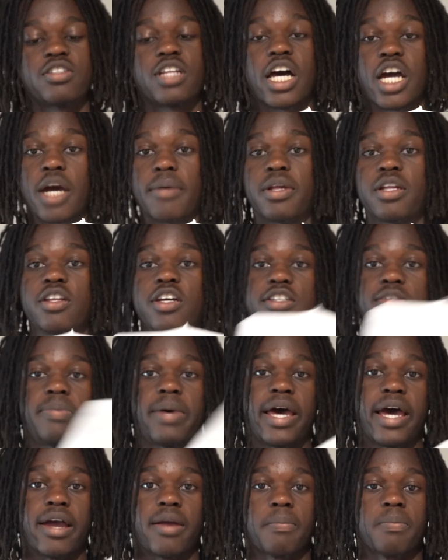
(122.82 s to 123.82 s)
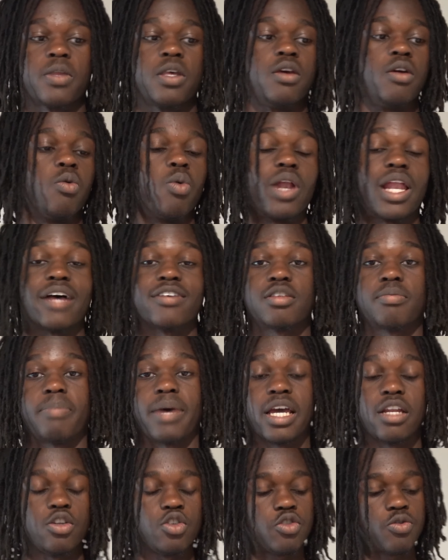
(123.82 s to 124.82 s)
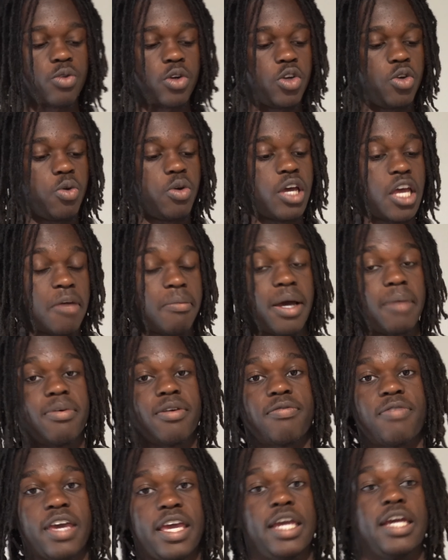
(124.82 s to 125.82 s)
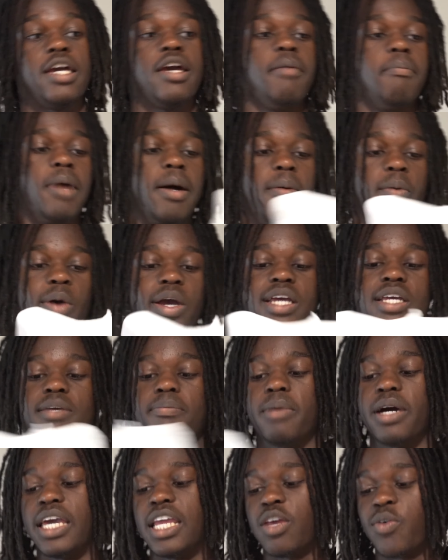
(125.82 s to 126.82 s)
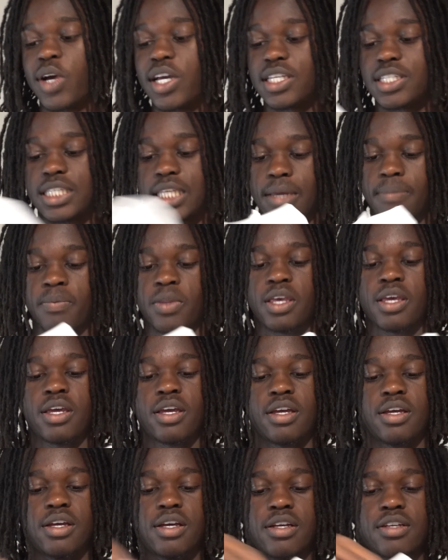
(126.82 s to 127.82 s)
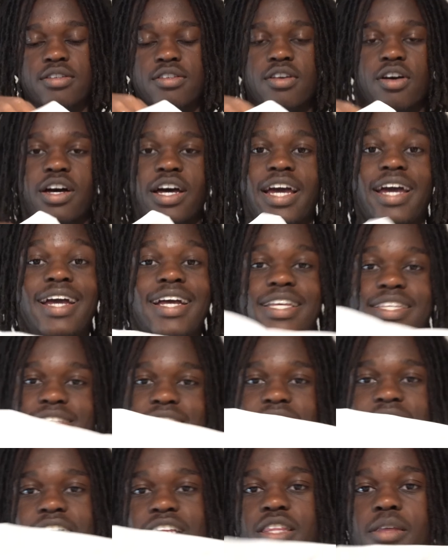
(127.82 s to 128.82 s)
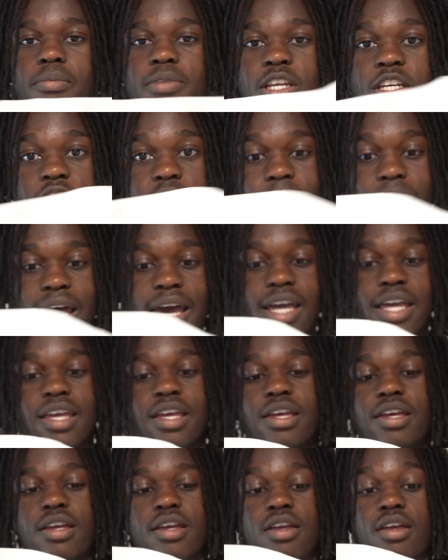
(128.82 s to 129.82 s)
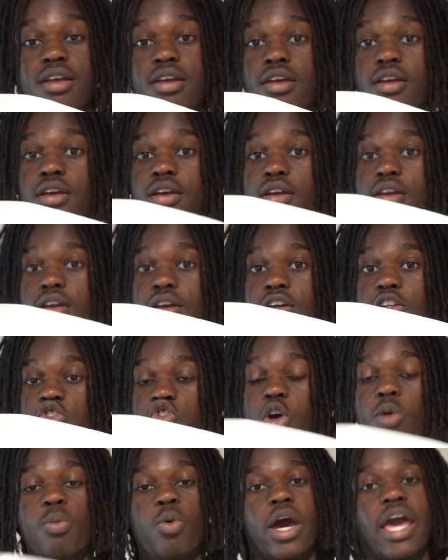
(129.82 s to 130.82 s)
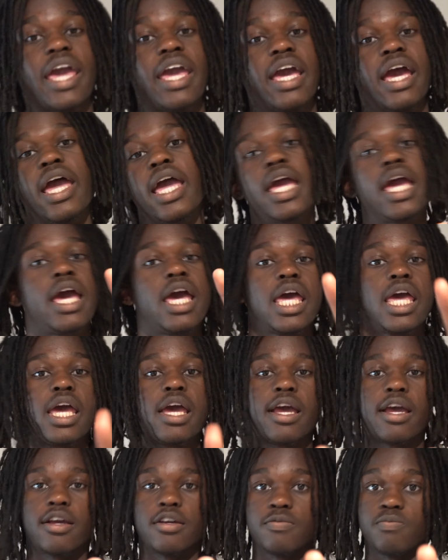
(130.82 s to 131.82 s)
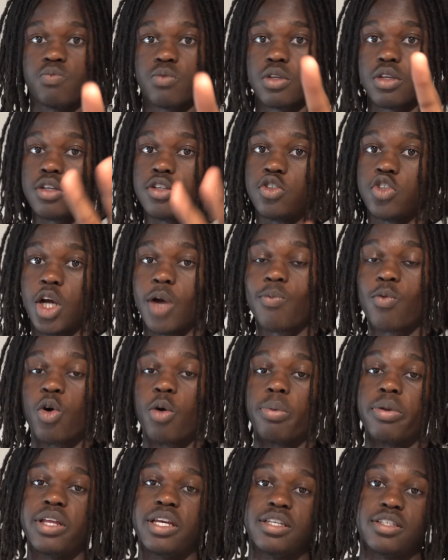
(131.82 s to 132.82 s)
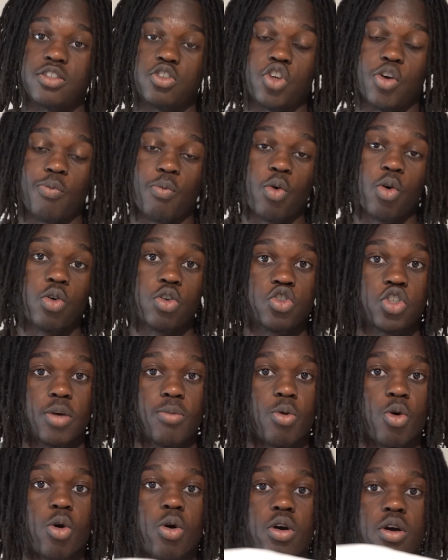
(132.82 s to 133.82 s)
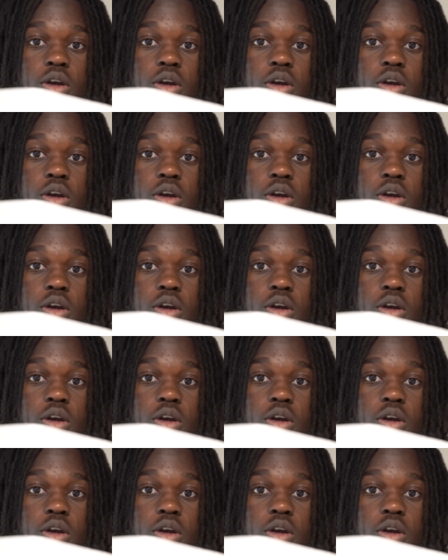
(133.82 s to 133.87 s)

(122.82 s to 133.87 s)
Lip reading: not come in a dust bag, well, I have some bad news for you. It might be fake, by the way. But anyways, let's go ahead and slide out the dust bag. Drum, hey. Drum roll, please. Drum roll.